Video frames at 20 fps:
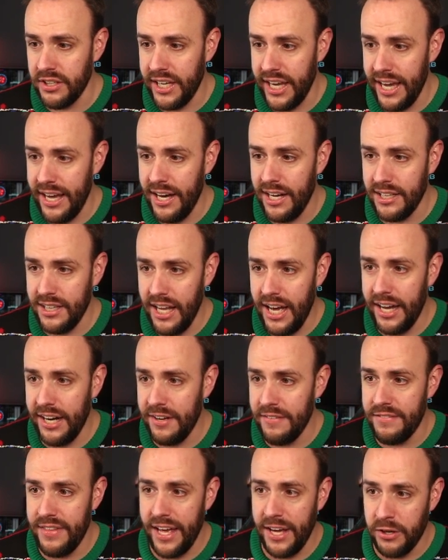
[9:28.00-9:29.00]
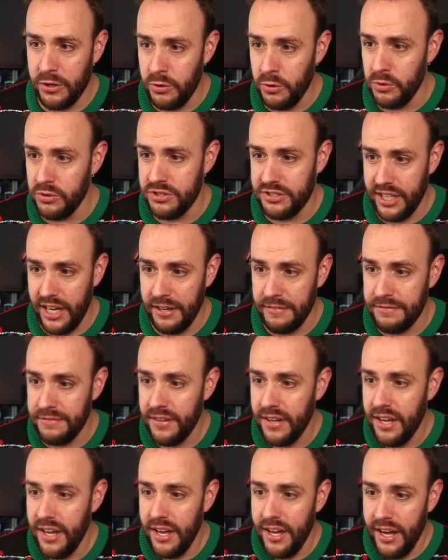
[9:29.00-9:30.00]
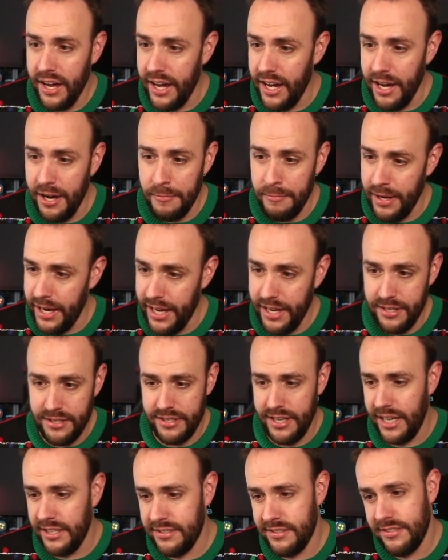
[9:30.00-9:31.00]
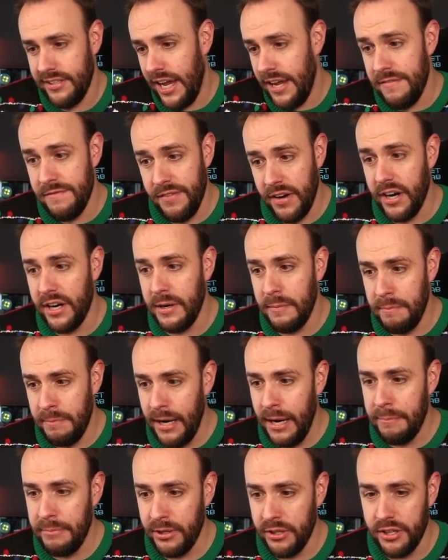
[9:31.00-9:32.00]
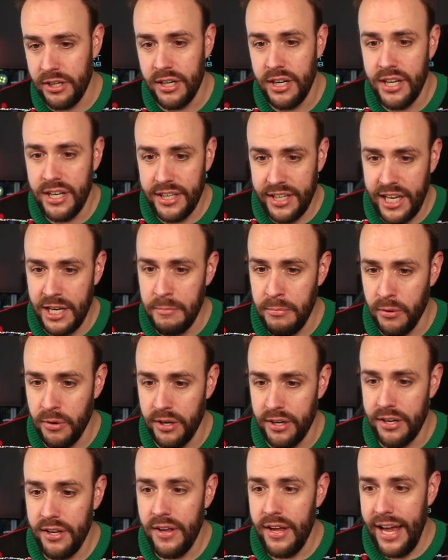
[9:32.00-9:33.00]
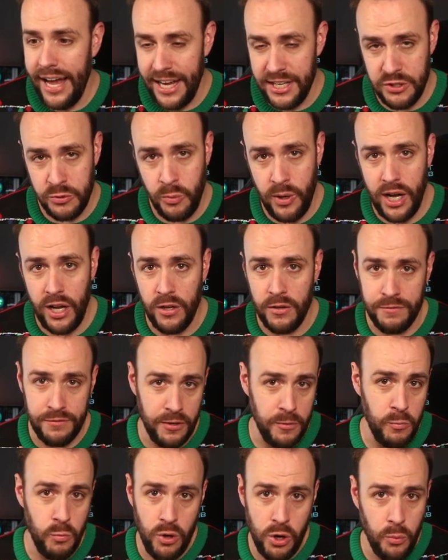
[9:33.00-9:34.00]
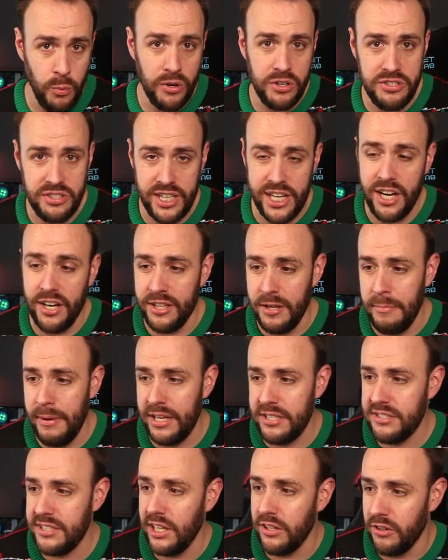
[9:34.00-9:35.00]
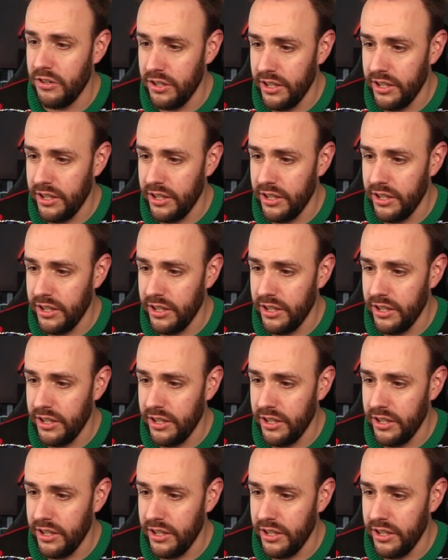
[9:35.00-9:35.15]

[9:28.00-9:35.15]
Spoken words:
get a lot of that cool stuff and it's a very popular keyboard as well from what we're seeing on the bestseller